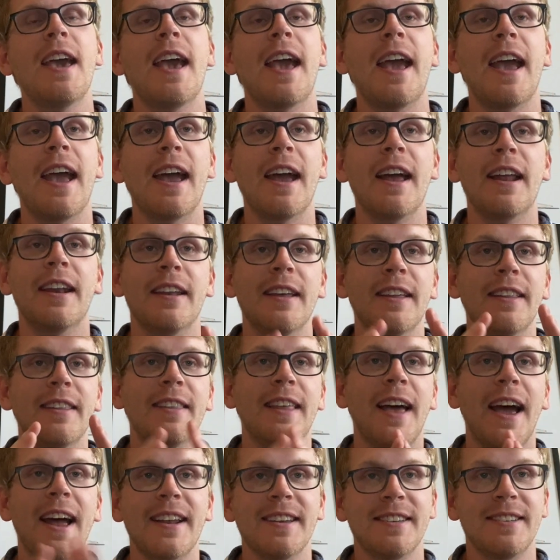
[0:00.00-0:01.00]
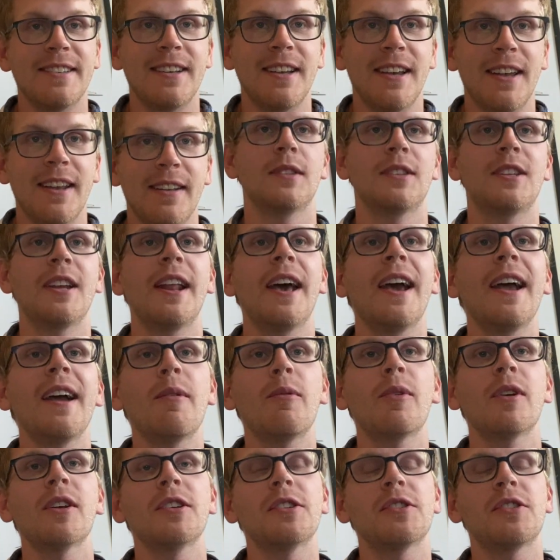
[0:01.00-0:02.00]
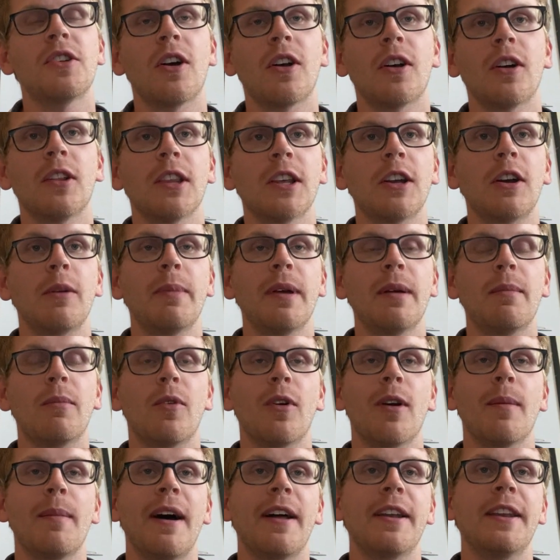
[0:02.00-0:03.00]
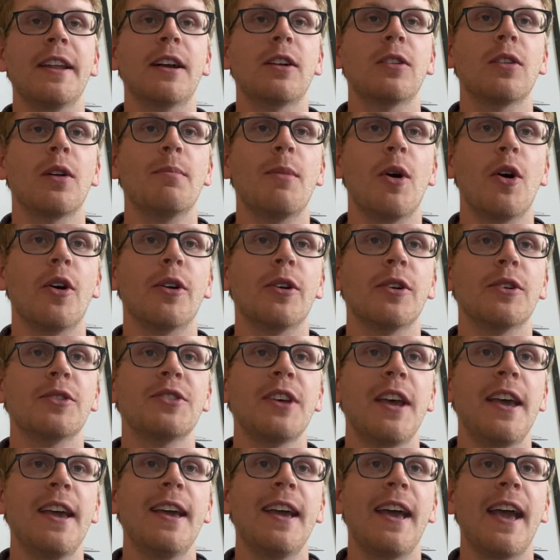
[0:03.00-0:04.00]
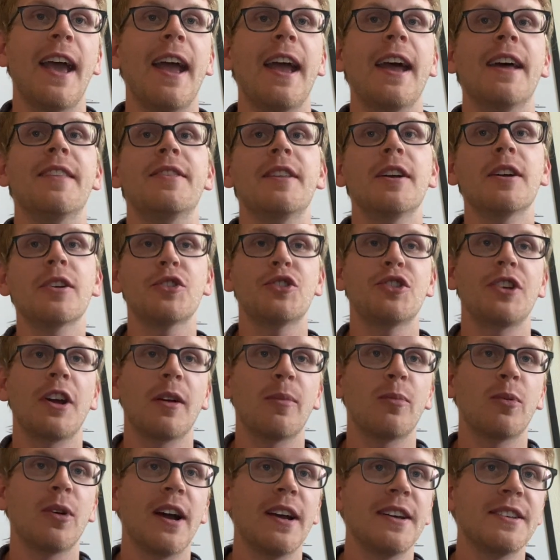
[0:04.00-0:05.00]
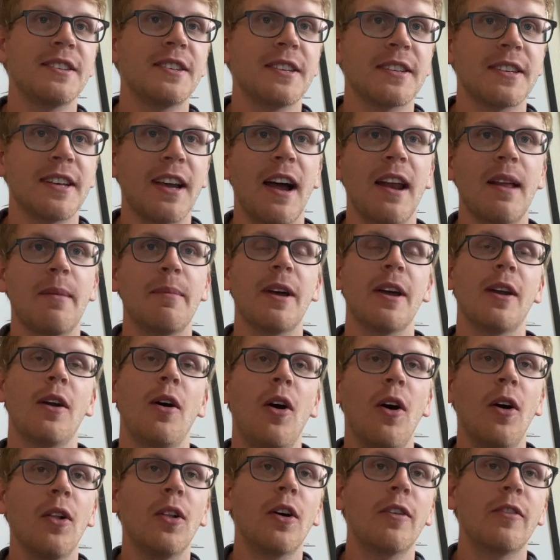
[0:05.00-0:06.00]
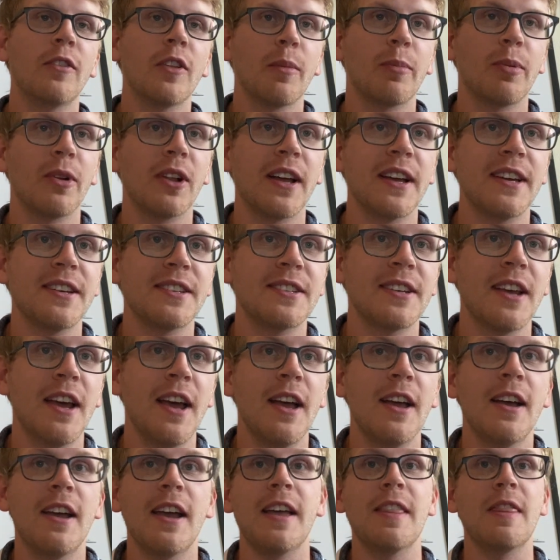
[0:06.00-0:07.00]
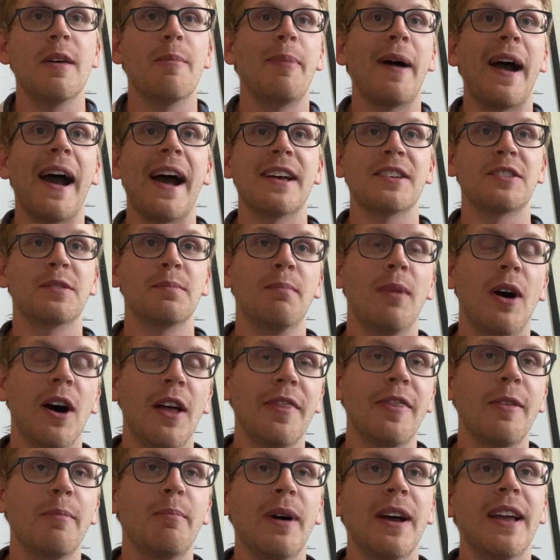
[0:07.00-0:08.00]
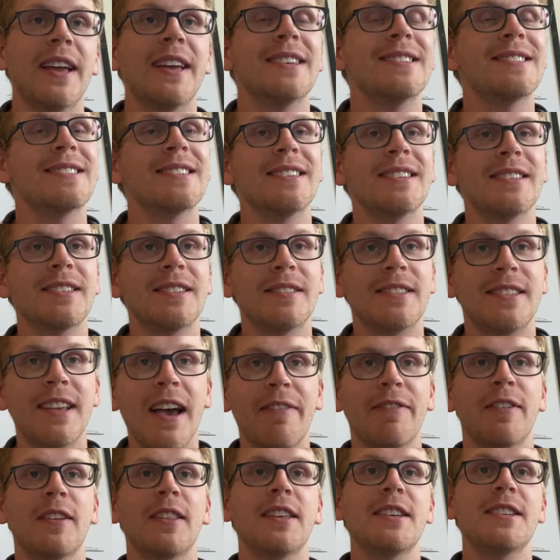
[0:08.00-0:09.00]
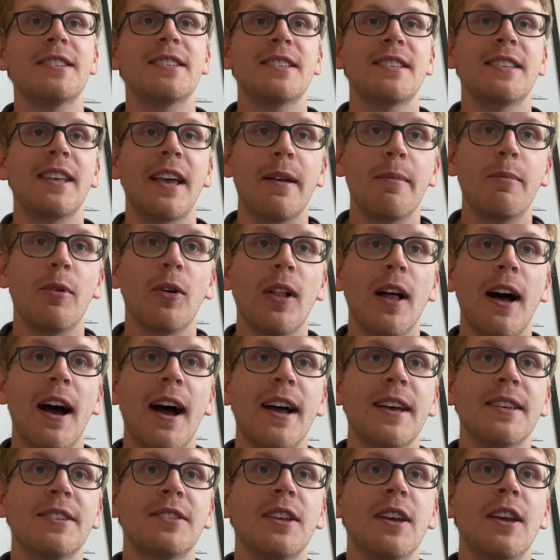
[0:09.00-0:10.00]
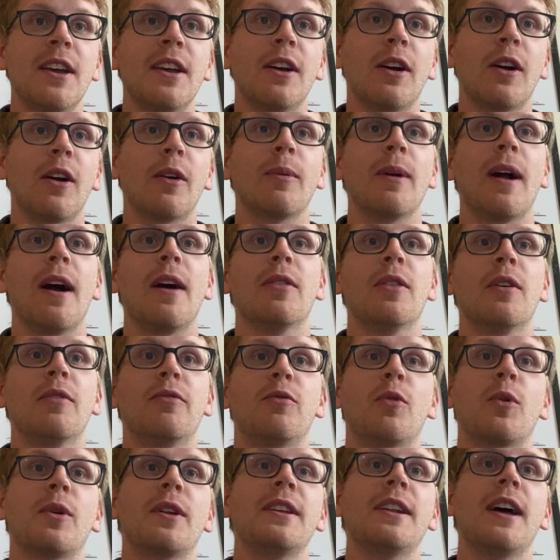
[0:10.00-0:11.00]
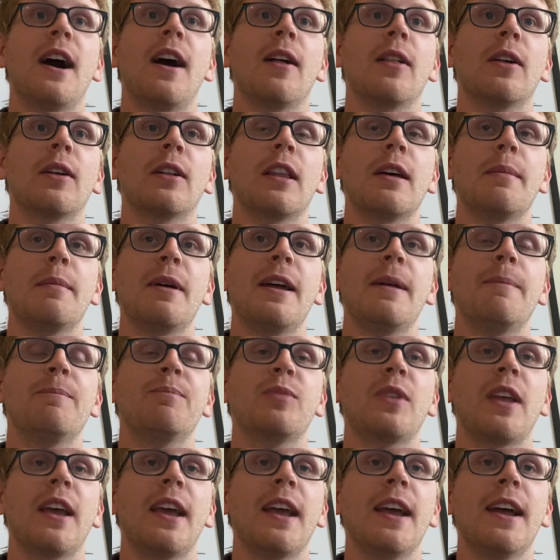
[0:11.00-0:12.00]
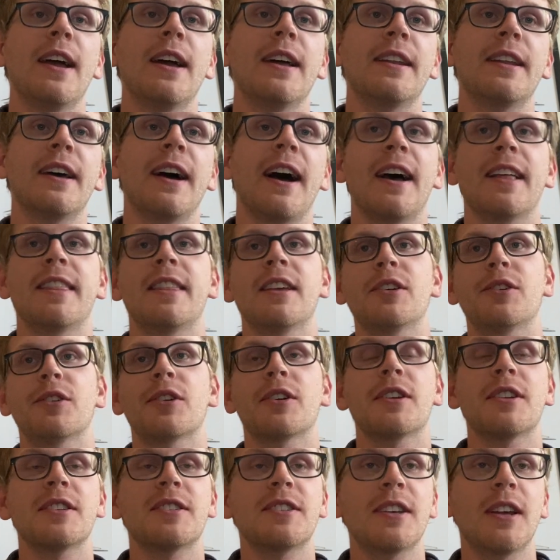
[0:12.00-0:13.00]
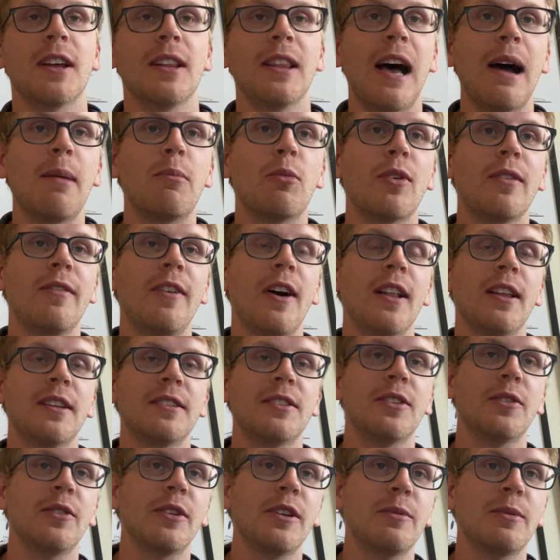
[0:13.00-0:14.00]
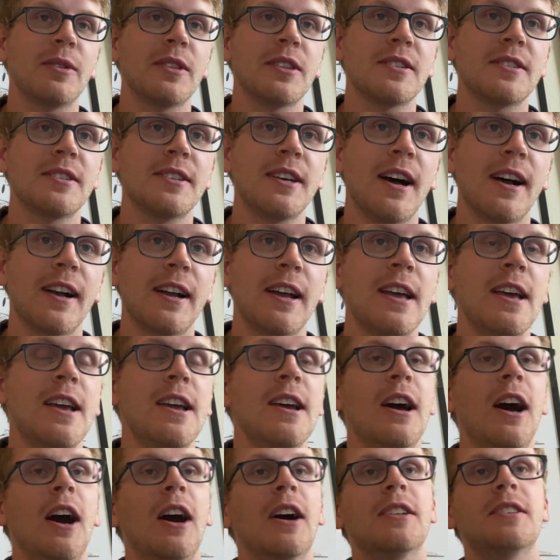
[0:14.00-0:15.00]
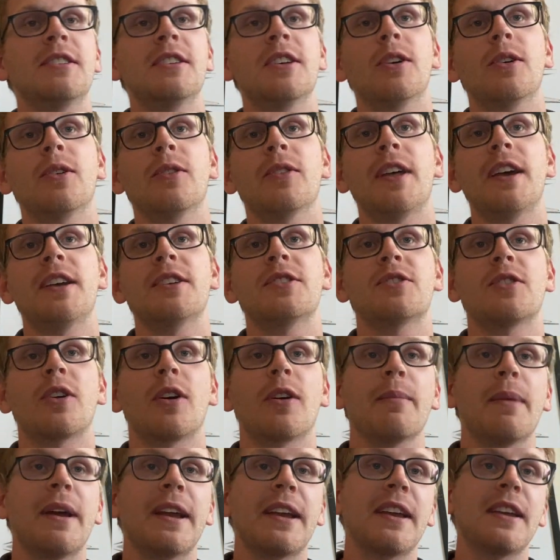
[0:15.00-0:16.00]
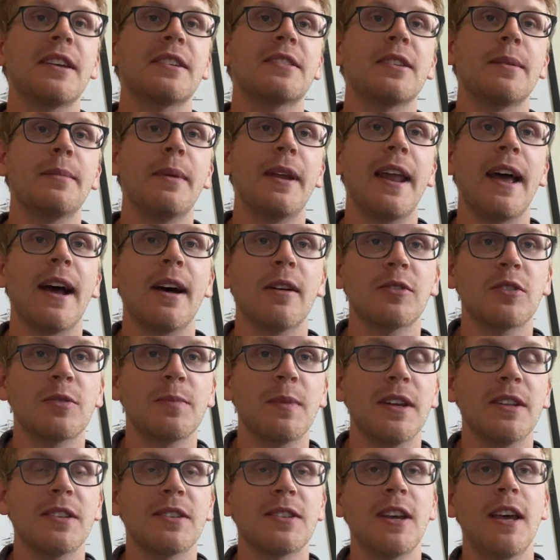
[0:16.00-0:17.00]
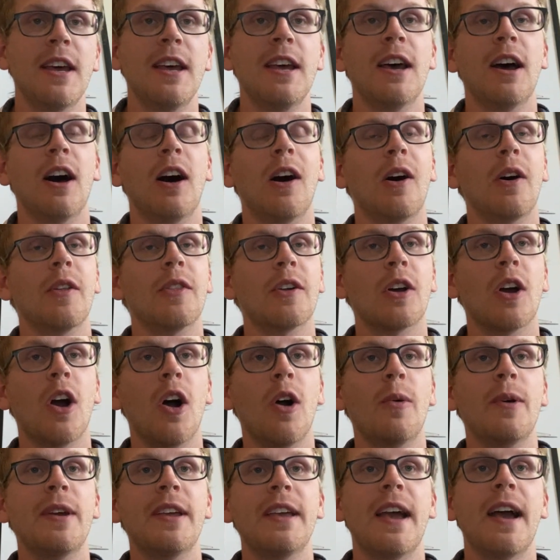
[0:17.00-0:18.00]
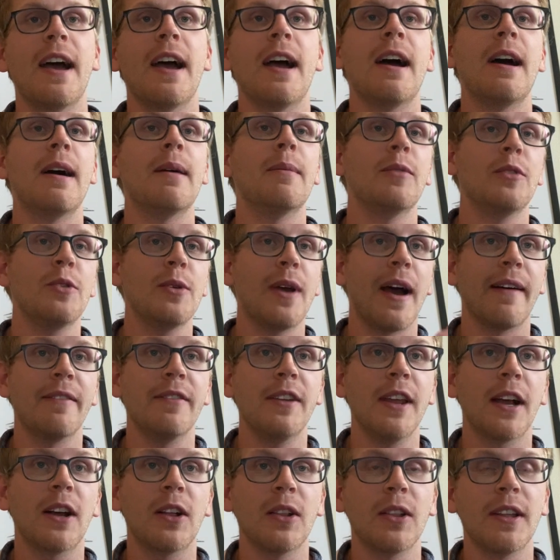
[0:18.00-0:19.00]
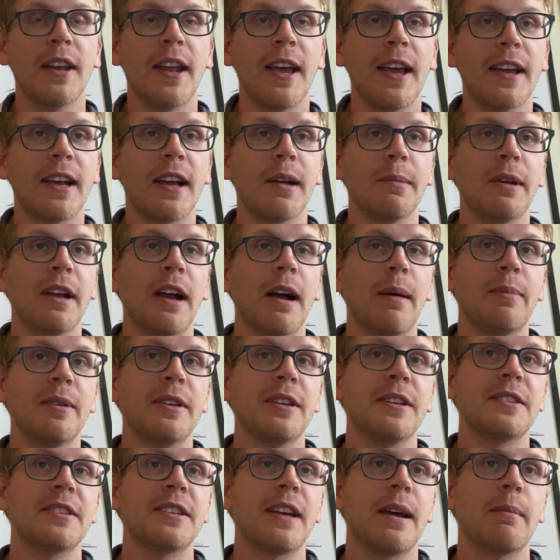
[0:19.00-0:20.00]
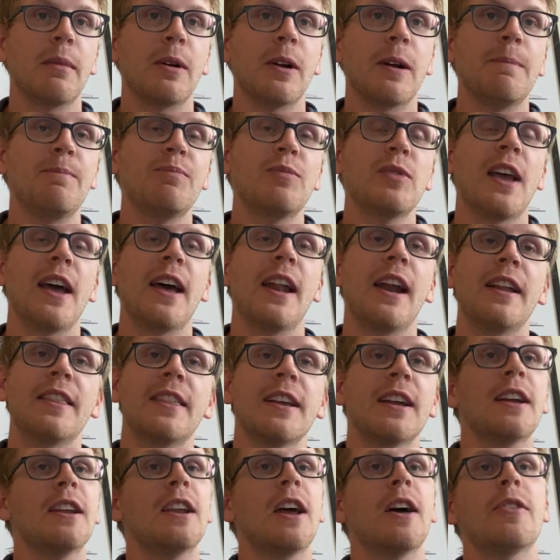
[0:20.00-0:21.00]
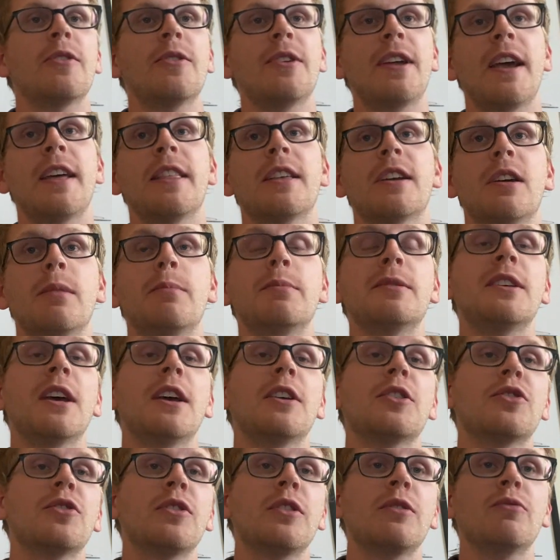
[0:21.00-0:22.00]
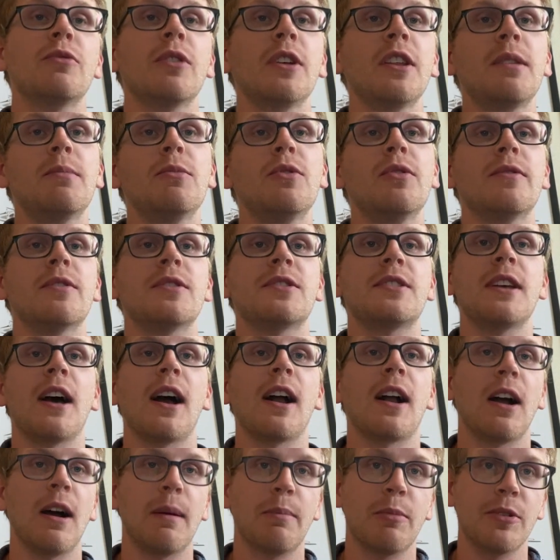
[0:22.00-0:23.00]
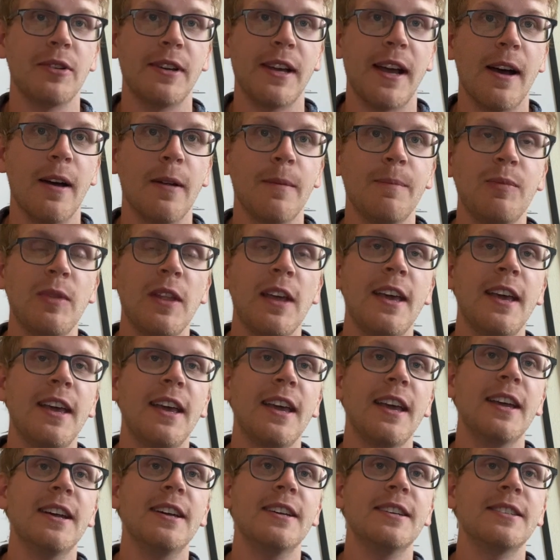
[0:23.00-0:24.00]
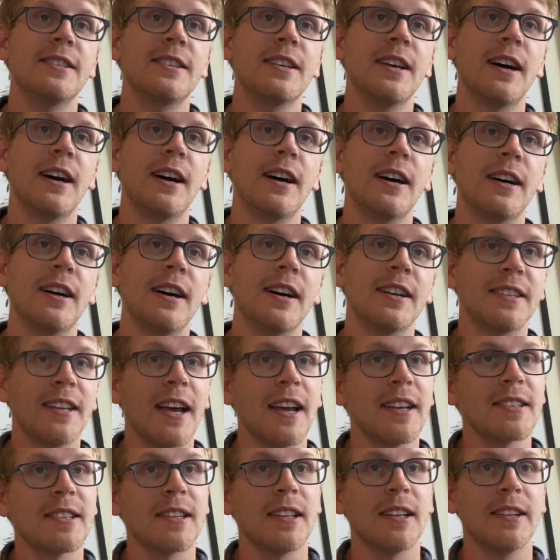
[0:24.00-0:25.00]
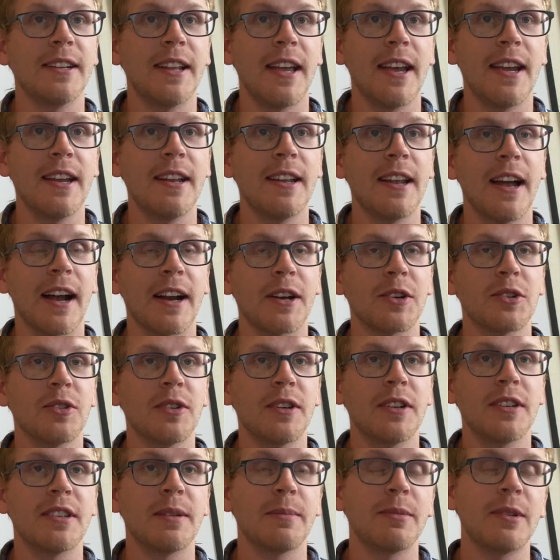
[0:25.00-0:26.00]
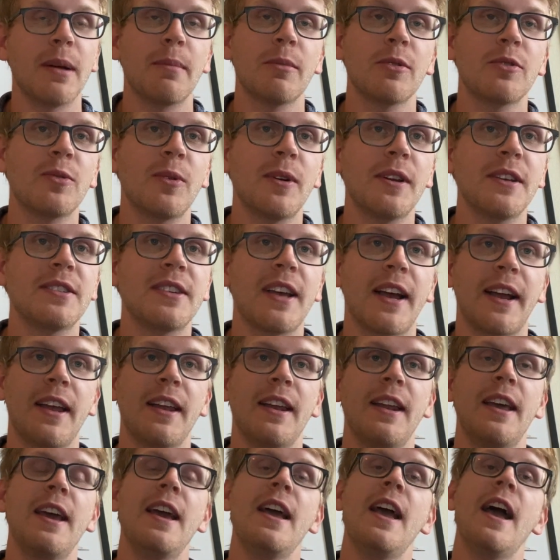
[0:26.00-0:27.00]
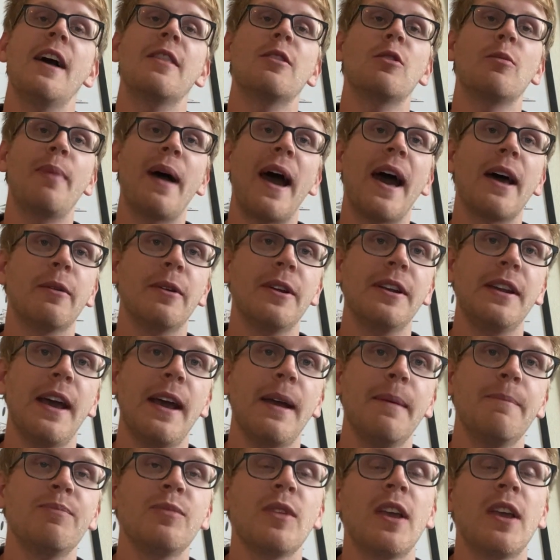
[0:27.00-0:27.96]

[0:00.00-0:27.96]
And that is it. Today I wanted to talk a little bit more about NIKOLA Motors, and their share price has kind of been all over the place in the past month, but is definitely stabilized around the $40 limit. And I think you're going to see a lot more volatility with the stock until they start making some announcements on their OEM. You have NKLA Day coming up in December, and I think another day that could potentially really move the stock up or down is a TESLA date, actually September 22nd, and their battery day.